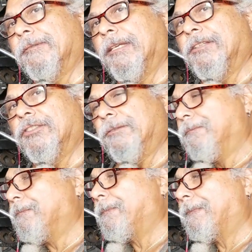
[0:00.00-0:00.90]
engine,
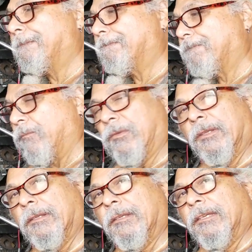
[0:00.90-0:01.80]

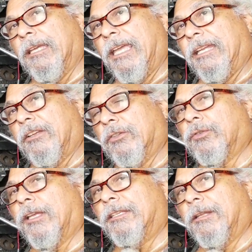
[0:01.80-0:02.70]
and it goes
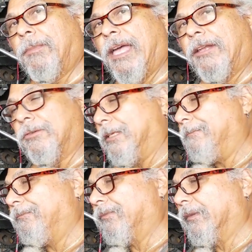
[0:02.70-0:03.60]
right to the battery.
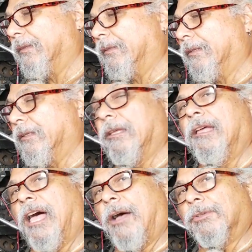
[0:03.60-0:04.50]

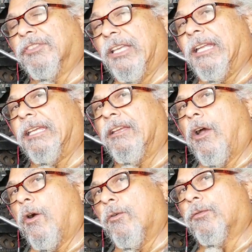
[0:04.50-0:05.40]
I was getting
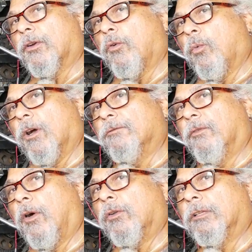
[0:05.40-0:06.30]
over a 1
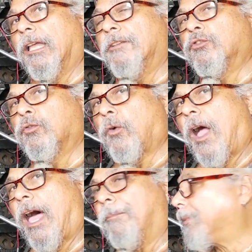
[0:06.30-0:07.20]
volt drop